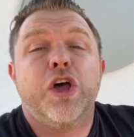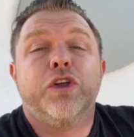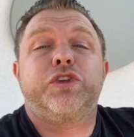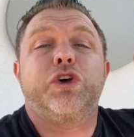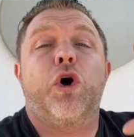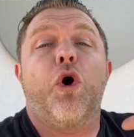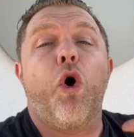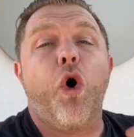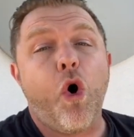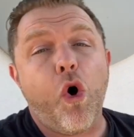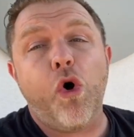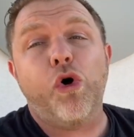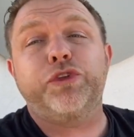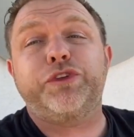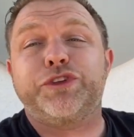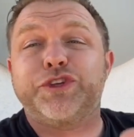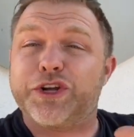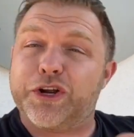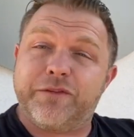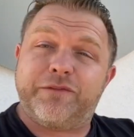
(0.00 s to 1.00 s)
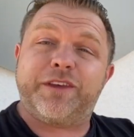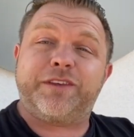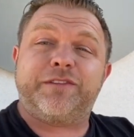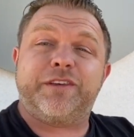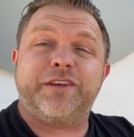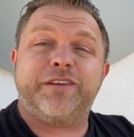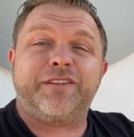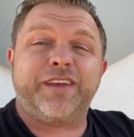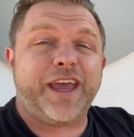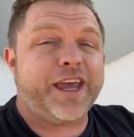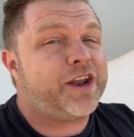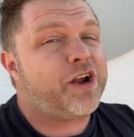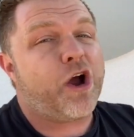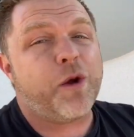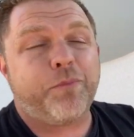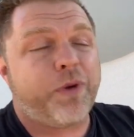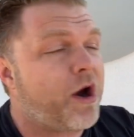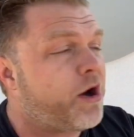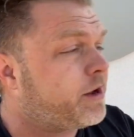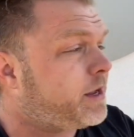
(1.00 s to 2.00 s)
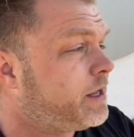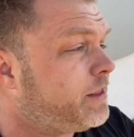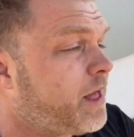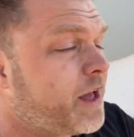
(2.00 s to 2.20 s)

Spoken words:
to hold services in our parking